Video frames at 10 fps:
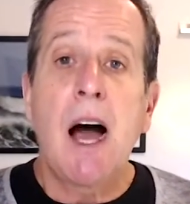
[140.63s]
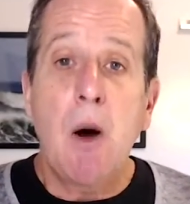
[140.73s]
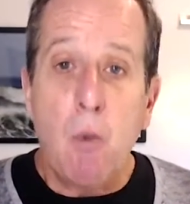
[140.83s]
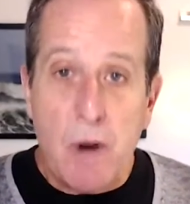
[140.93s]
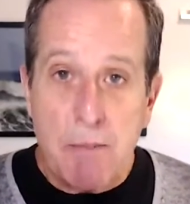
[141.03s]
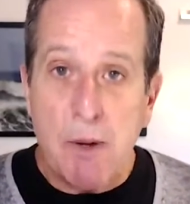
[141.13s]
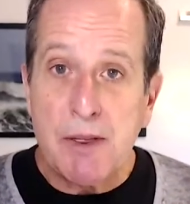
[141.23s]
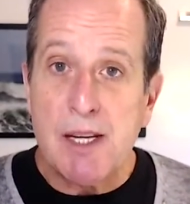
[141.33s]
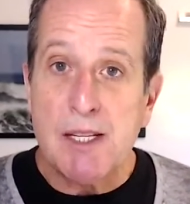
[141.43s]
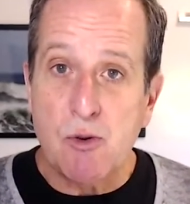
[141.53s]
we put
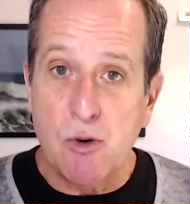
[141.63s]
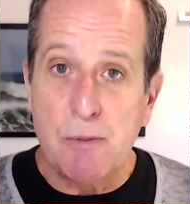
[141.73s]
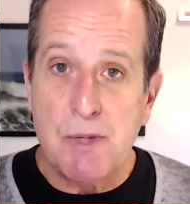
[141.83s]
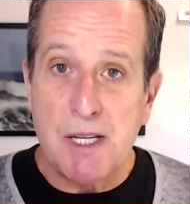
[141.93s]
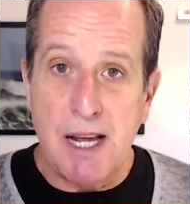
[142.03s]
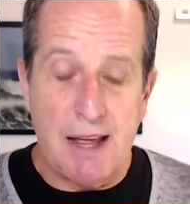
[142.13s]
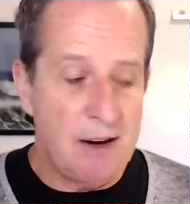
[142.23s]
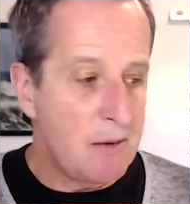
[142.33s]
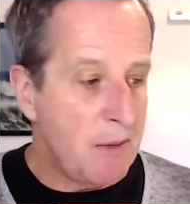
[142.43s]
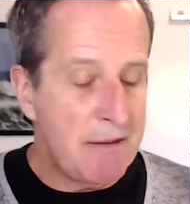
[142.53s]
this group
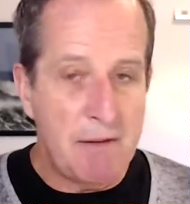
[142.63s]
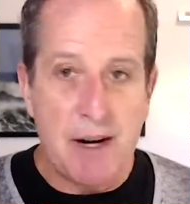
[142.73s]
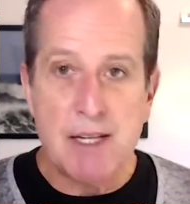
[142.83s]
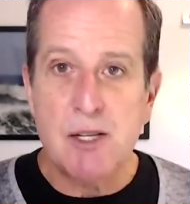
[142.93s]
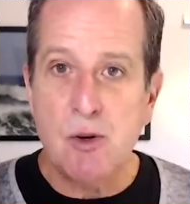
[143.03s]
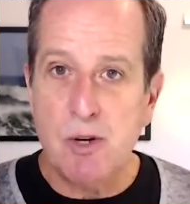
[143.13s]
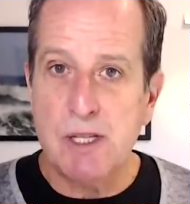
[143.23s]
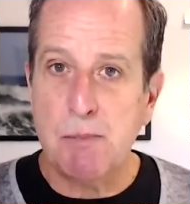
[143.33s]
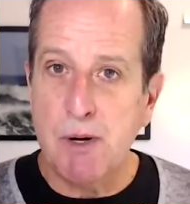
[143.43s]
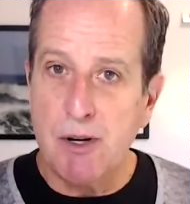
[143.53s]
together, my friends Chris
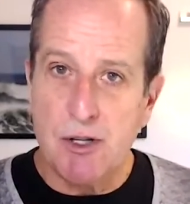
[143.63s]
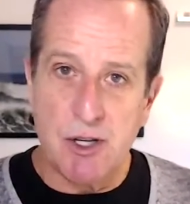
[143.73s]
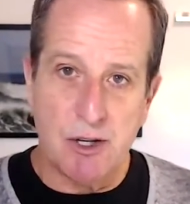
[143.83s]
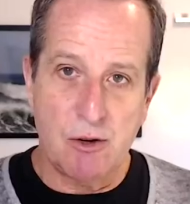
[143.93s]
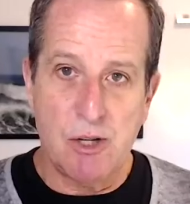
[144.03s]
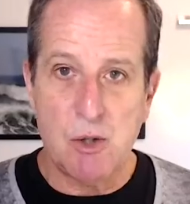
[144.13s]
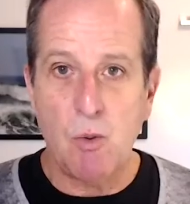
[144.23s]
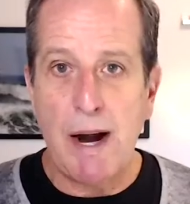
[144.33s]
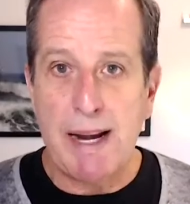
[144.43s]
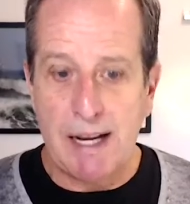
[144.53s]
Burge and Chris
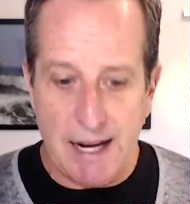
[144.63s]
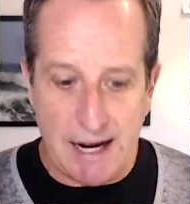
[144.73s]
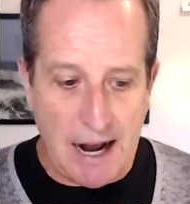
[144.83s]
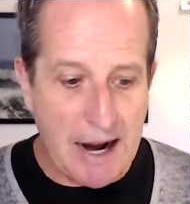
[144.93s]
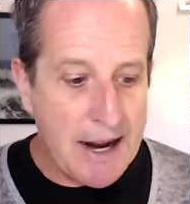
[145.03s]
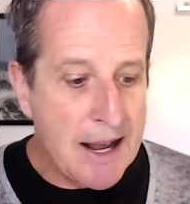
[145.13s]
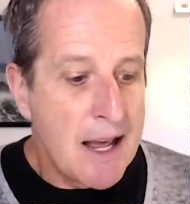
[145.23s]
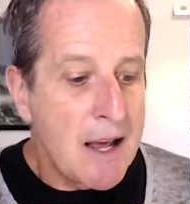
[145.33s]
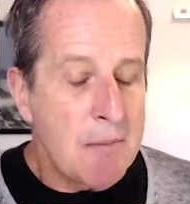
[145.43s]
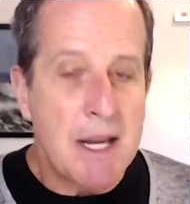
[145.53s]
Whiteley and I,
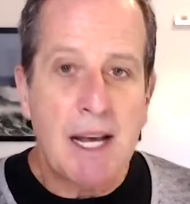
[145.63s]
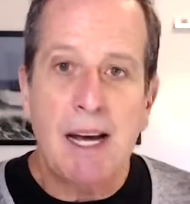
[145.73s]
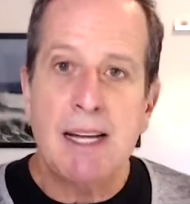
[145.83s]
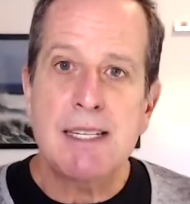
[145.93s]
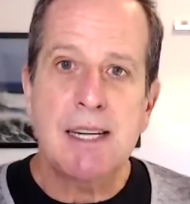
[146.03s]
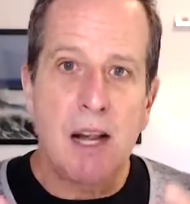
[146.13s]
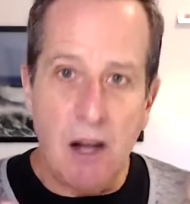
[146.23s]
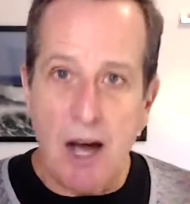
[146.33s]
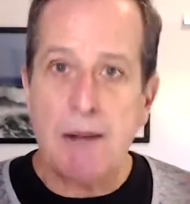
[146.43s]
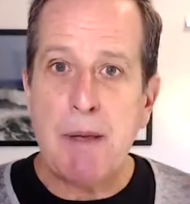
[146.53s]
because a
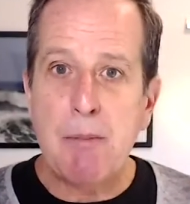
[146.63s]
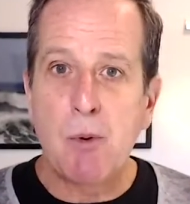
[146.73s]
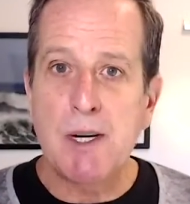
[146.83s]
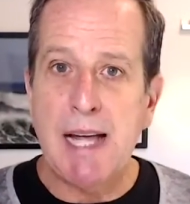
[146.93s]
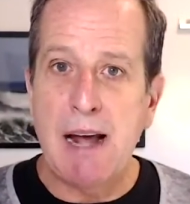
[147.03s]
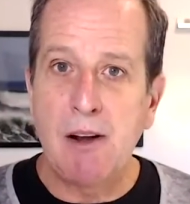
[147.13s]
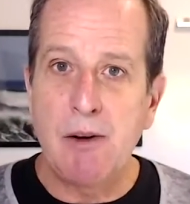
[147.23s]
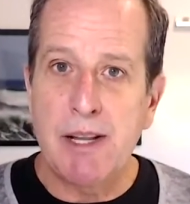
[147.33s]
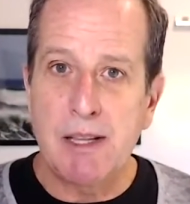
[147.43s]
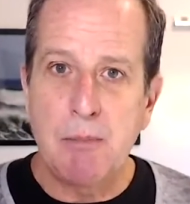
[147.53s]
lot of people were
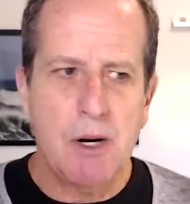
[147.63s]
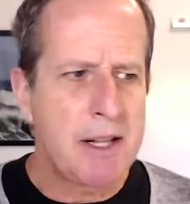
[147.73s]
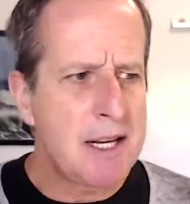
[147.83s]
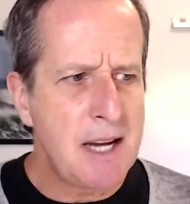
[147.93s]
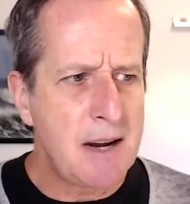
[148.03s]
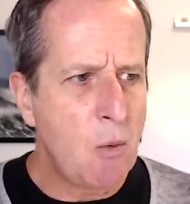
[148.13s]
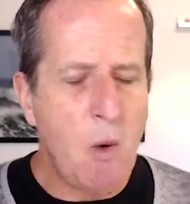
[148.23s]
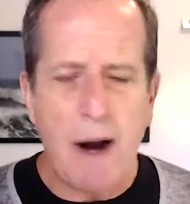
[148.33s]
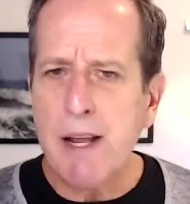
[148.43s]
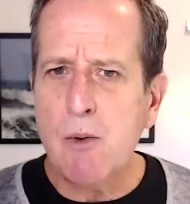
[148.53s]
downloading the book and they said,
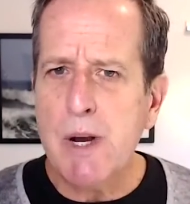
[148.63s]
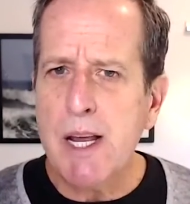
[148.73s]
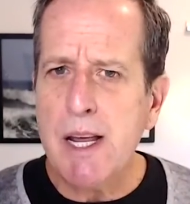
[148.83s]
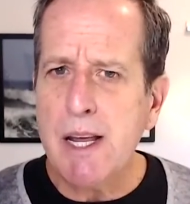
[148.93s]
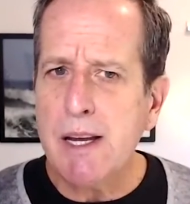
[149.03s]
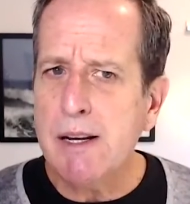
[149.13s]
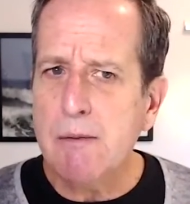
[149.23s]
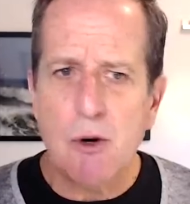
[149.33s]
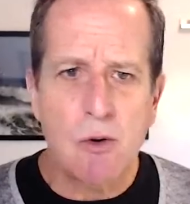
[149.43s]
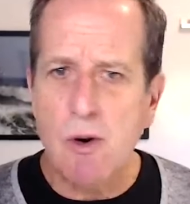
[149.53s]
why don't we
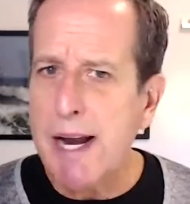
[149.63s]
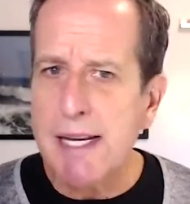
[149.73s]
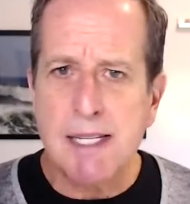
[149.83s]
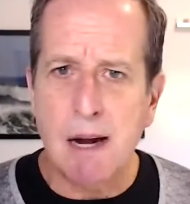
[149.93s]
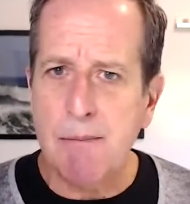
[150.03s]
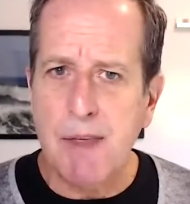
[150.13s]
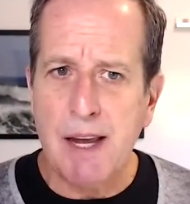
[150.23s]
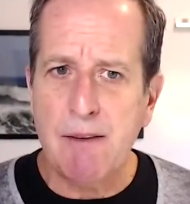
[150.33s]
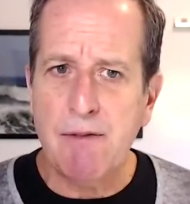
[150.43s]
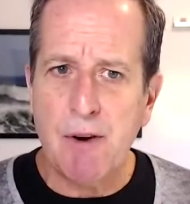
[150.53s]
create
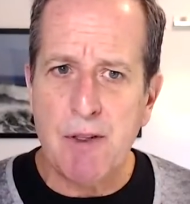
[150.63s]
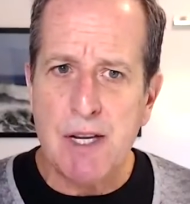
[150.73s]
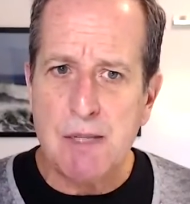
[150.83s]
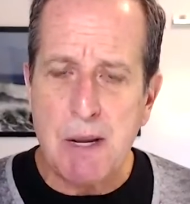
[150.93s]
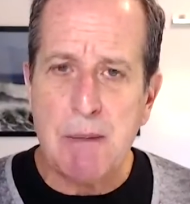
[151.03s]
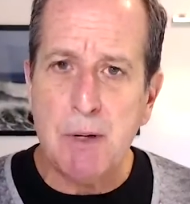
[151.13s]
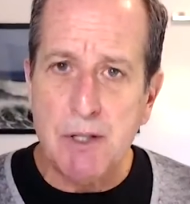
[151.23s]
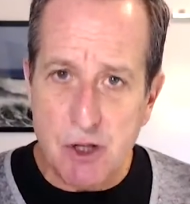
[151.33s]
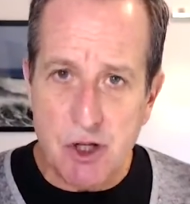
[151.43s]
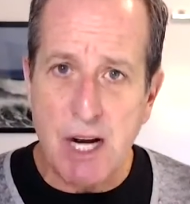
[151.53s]
something for these people
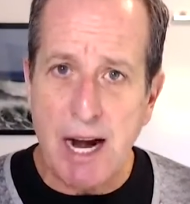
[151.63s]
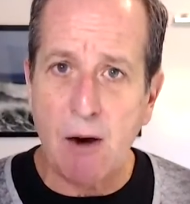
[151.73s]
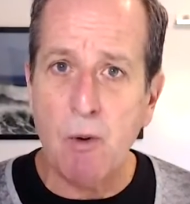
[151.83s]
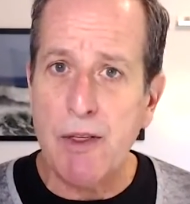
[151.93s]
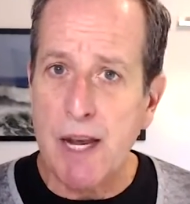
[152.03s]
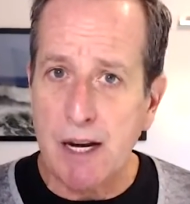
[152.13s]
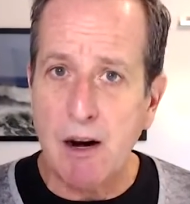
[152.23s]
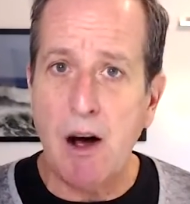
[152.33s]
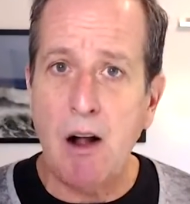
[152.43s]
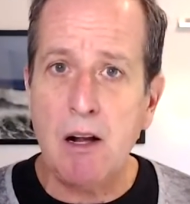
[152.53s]
to share where they can
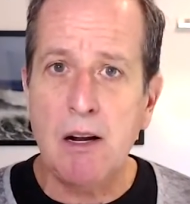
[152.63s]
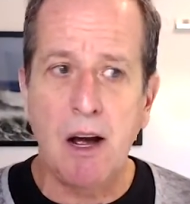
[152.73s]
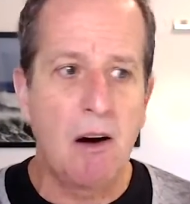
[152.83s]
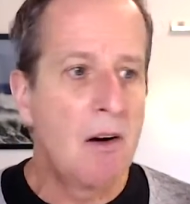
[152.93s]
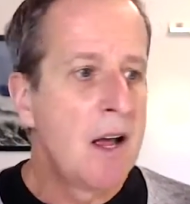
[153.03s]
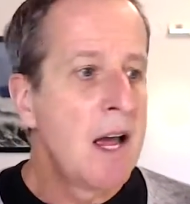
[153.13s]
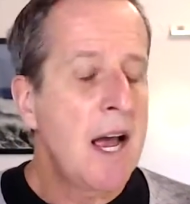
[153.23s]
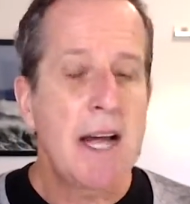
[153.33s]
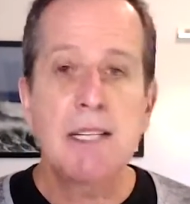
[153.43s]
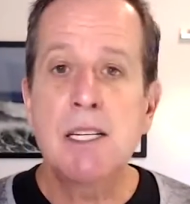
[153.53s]
all go
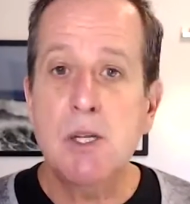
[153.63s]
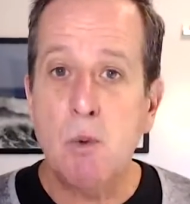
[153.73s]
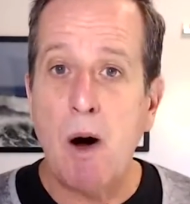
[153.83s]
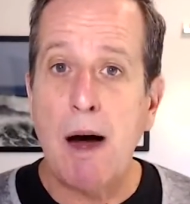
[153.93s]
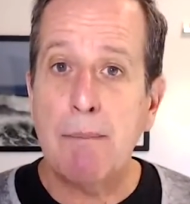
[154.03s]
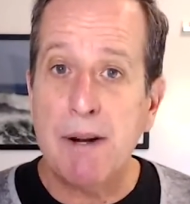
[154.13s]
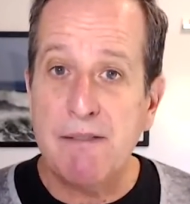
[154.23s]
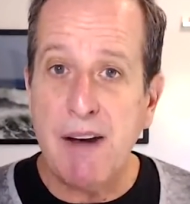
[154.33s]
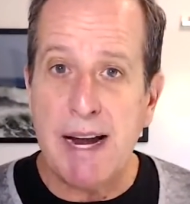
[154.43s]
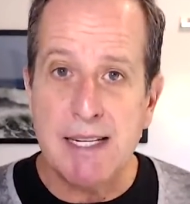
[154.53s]
and swap
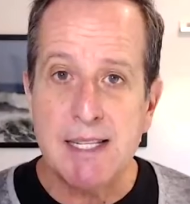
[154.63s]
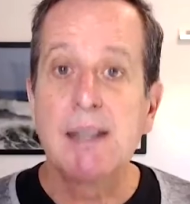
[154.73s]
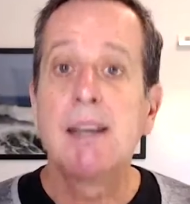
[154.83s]
advice?